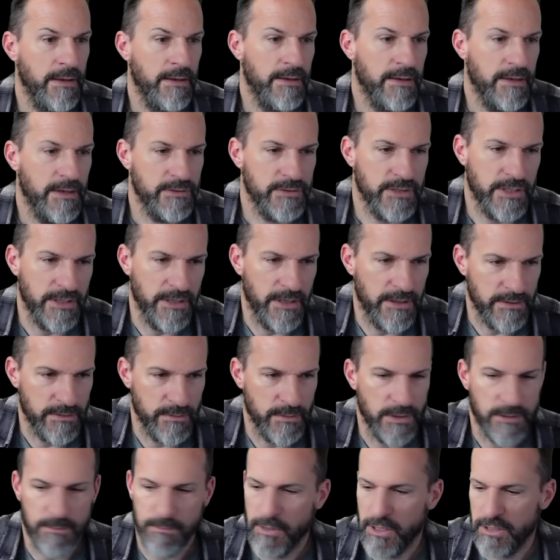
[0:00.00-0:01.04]
here's another
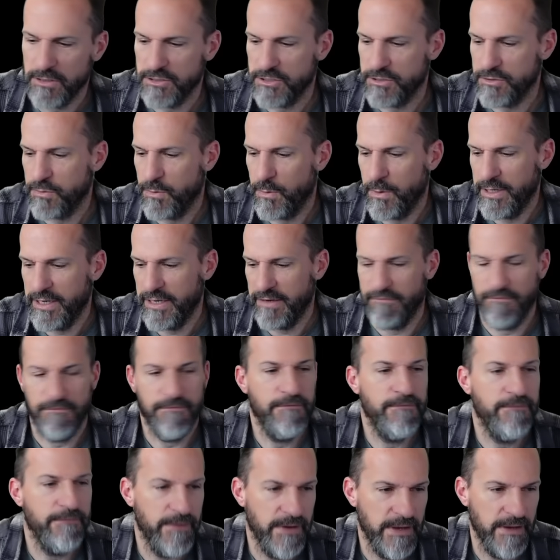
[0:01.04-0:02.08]
one, March
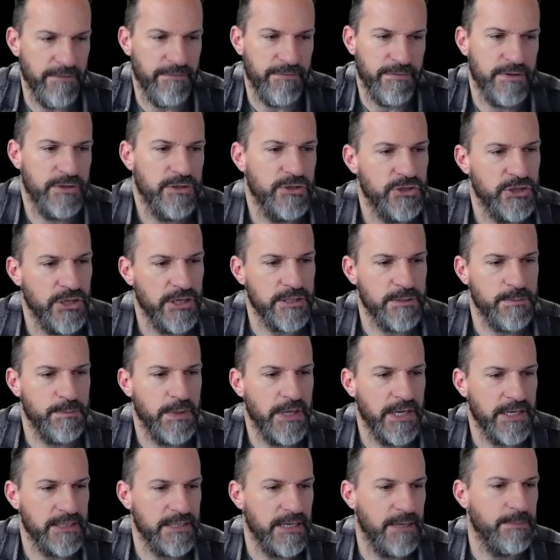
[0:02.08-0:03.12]
25th. Just
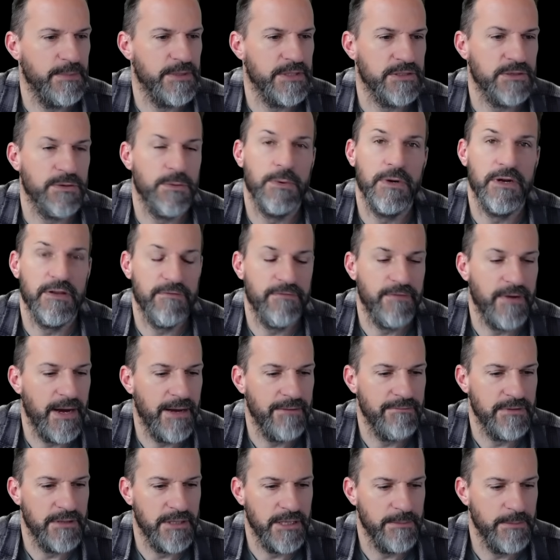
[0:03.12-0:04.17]
picked up his
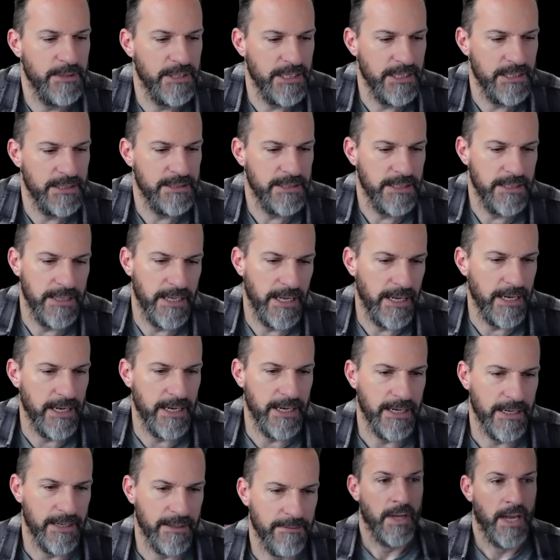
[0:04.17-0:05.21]
25 Limited
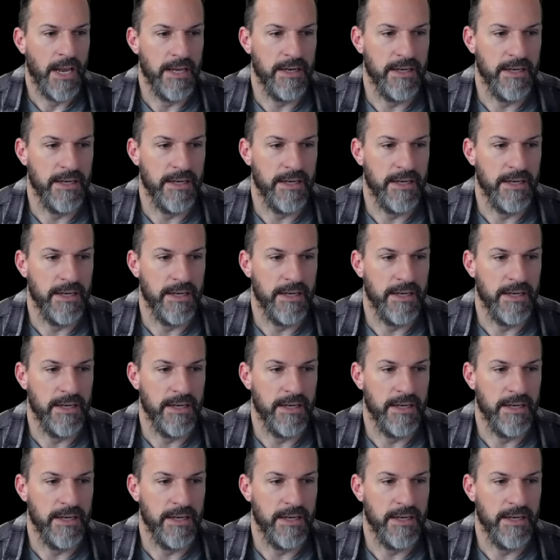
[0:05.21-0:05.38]
today. And